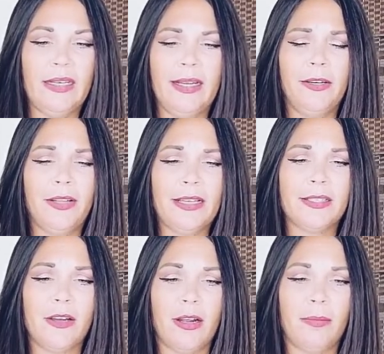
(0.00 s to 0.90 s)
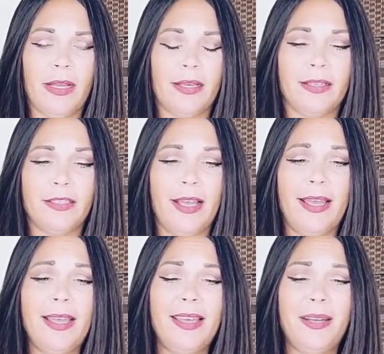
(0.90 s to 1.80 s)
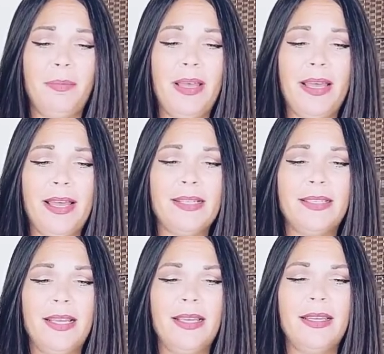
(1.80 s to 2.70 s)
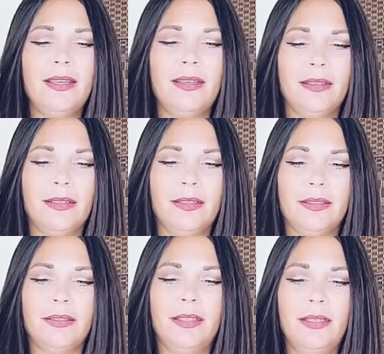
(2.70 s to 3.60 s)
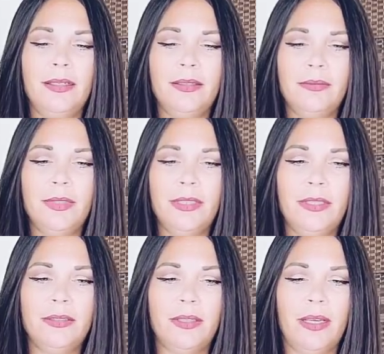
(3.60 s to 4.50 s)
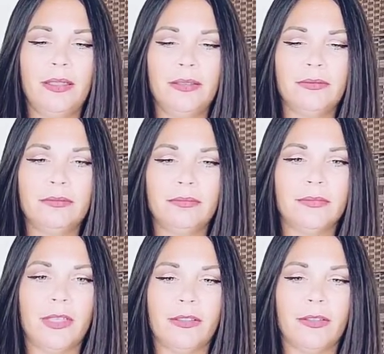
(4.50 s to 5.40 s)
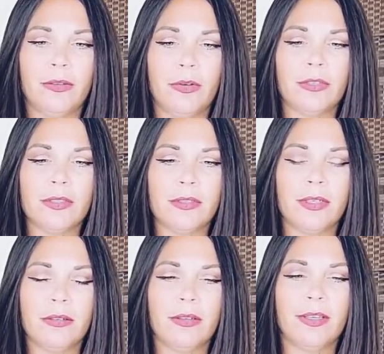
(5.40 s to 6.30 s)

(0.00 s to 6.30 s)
And I hear that song in my head, you had a bad day. I don't know the words to it.